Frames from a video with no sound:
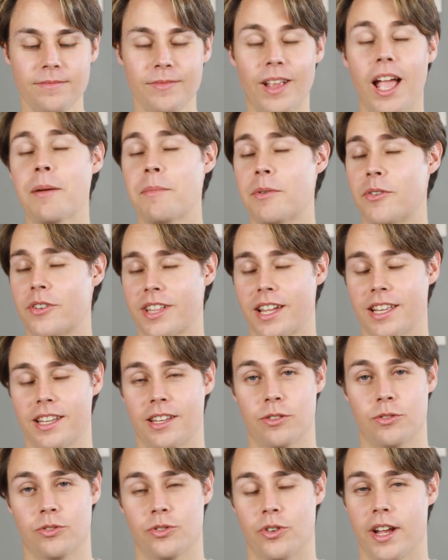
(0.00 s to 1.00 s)
I'm very
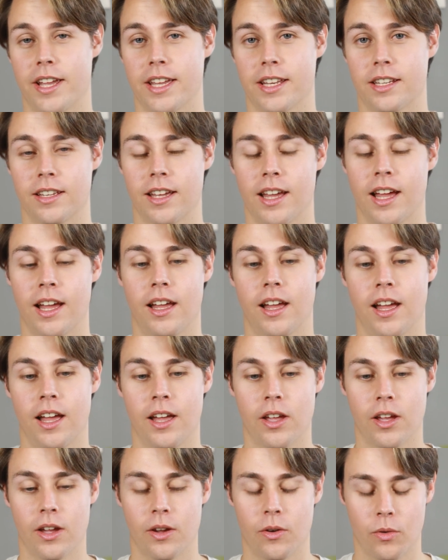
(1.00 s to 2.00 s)
excited to try it.
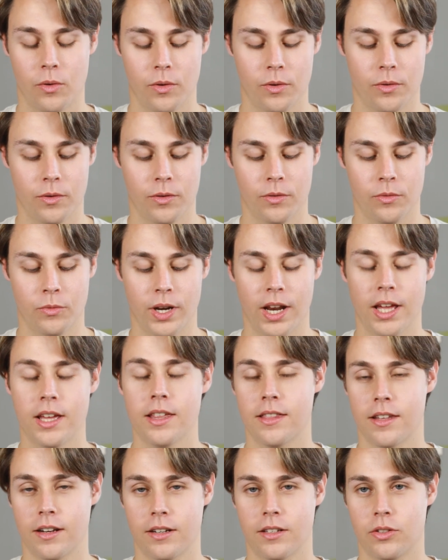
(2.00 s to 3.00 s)
When I
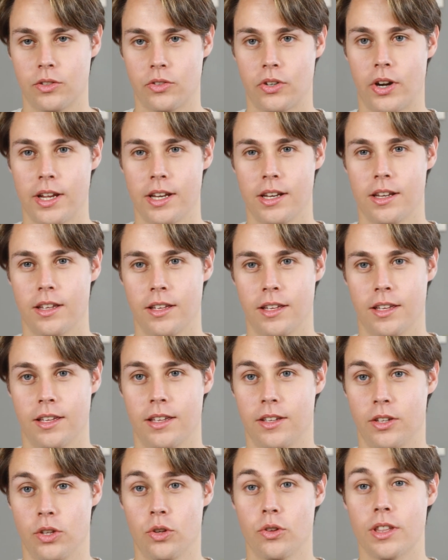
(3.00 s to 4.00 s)
start trying
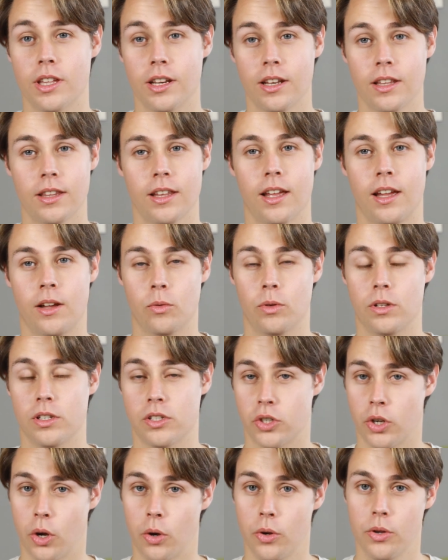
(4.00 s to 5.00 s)
using it, I will
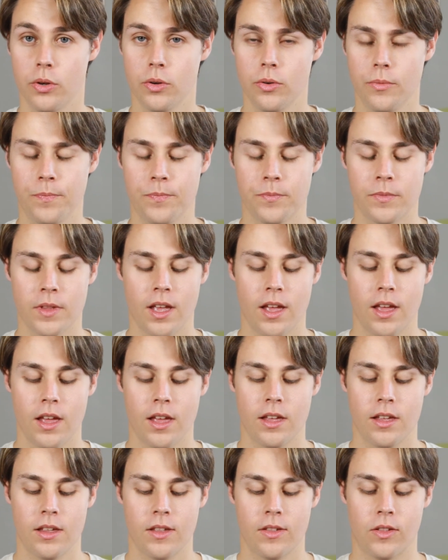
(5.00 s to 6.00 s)
show you.
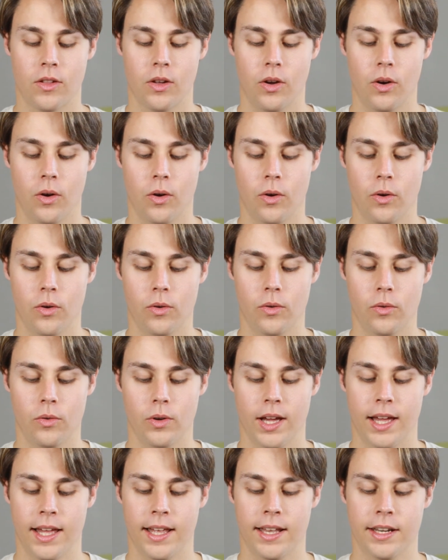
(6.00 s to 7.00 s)
So,
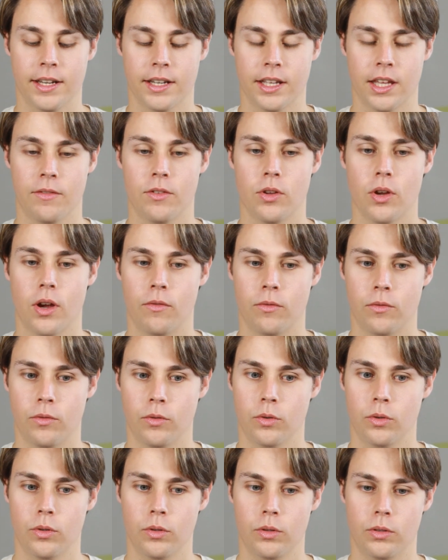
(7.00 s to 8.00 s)
and give you a
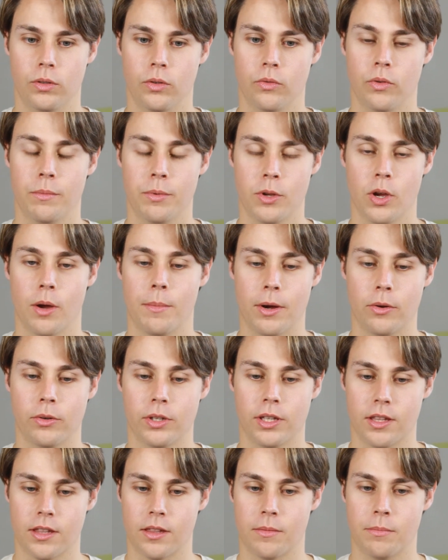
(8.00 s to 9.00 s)
full review
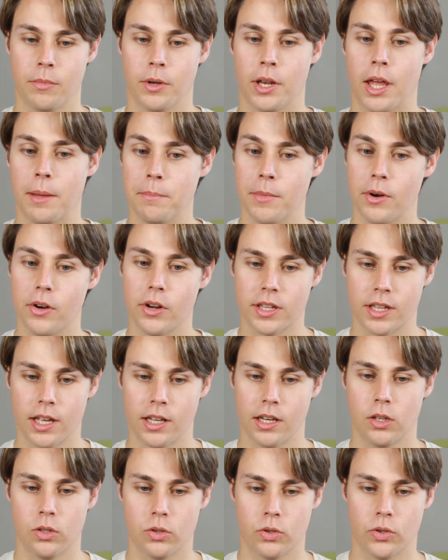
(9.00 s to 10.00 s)
about this, but I'm very
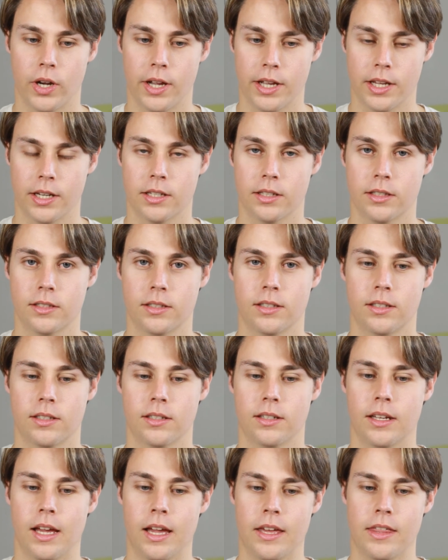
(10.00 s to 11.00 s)
excited to try it.
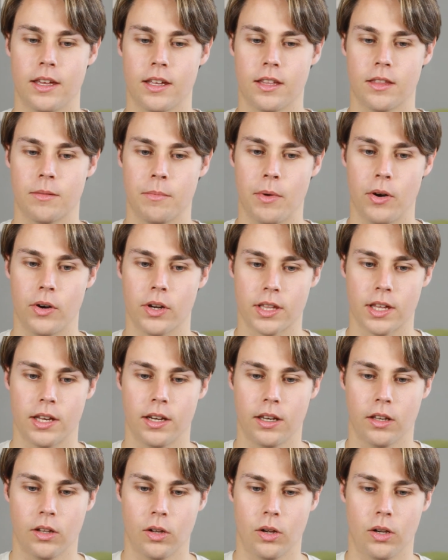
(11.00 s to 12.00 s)
I think it's very
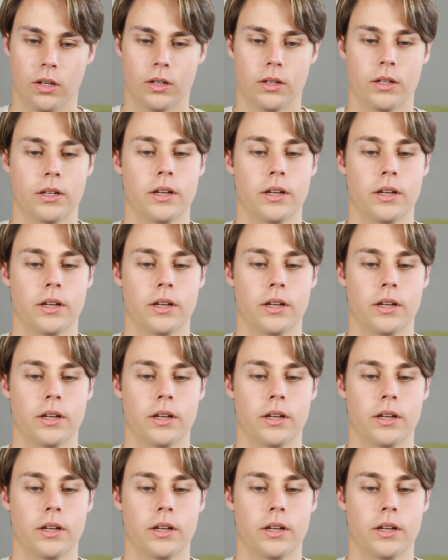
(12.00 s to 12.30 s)
exciting color.